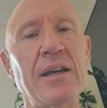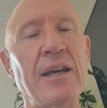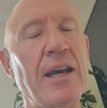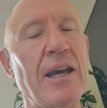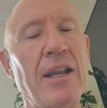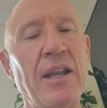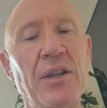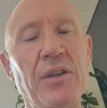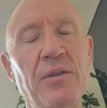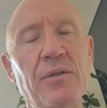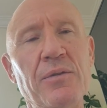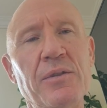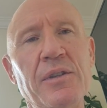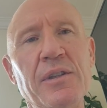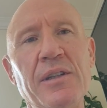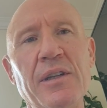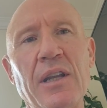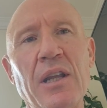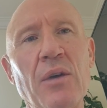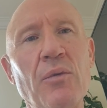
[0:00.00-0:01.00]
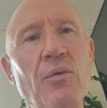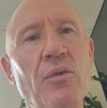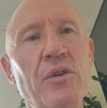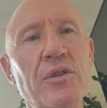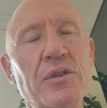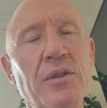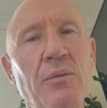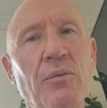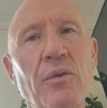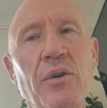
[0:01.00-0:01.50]
And it just is getting
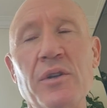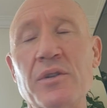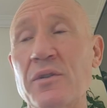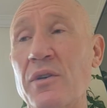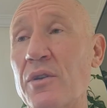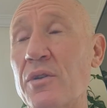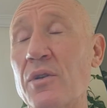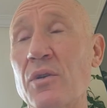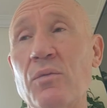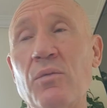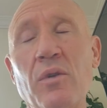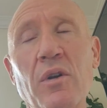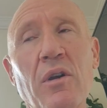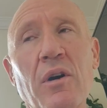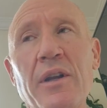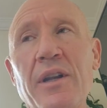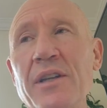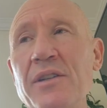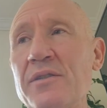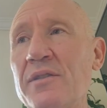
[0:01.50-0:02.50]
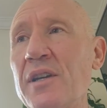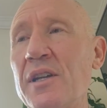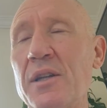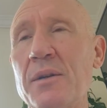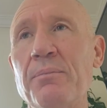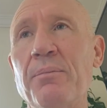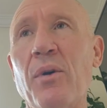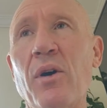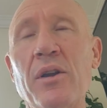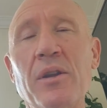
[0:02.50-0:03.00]
worse and worse. I thought, well, I just need
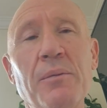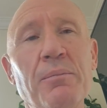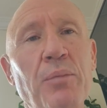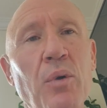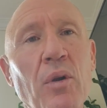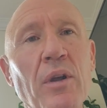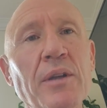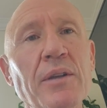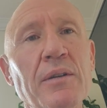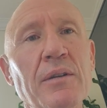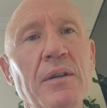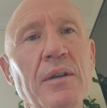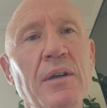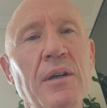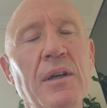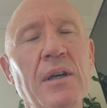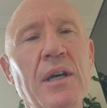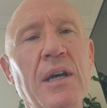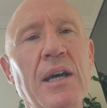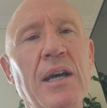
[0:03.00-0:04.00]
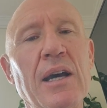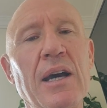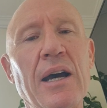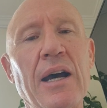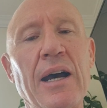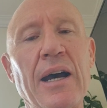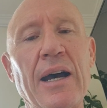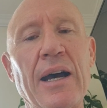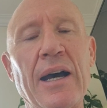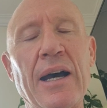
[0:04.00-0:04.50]
to bite the bullet
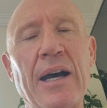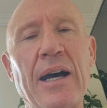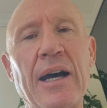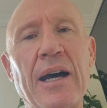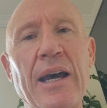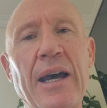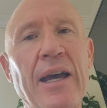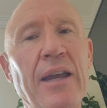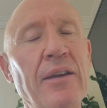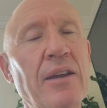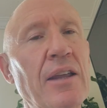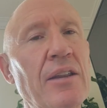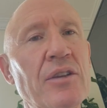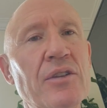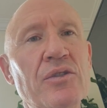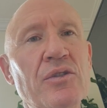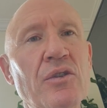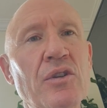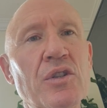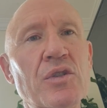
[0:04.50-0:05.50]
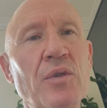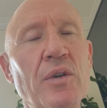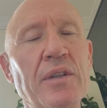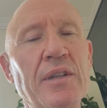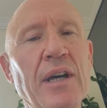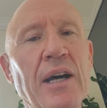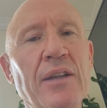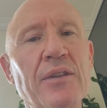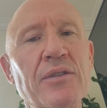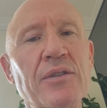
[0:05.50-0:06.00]
and get this surgery
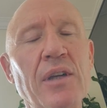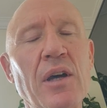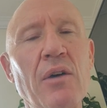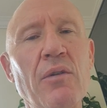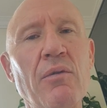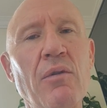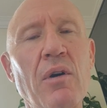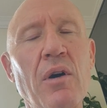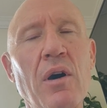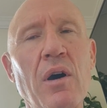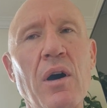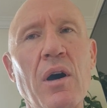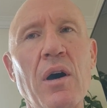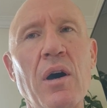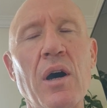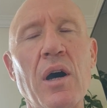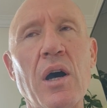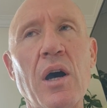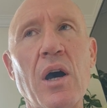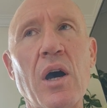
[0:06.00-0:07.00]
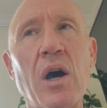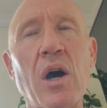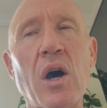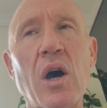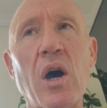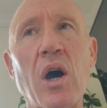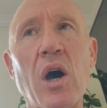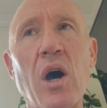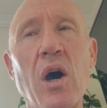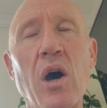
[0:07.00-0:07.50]
done. So
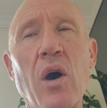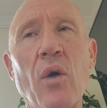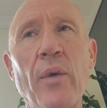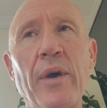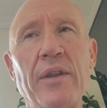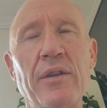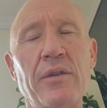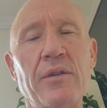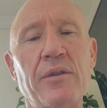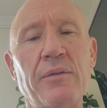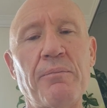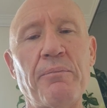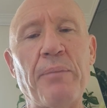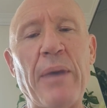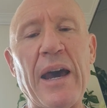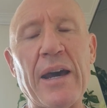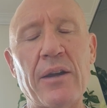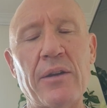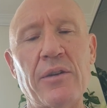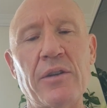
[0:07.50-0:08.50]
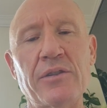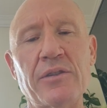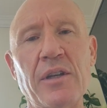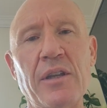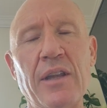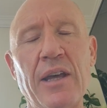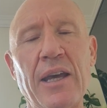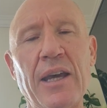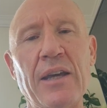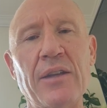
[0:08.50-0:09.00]
I went back to see
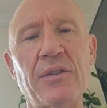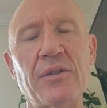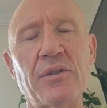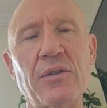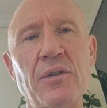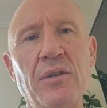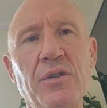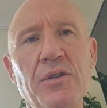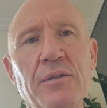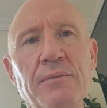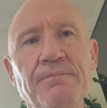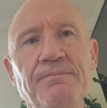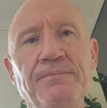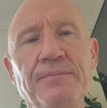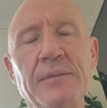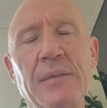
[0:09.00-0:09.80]
the hand surgeon.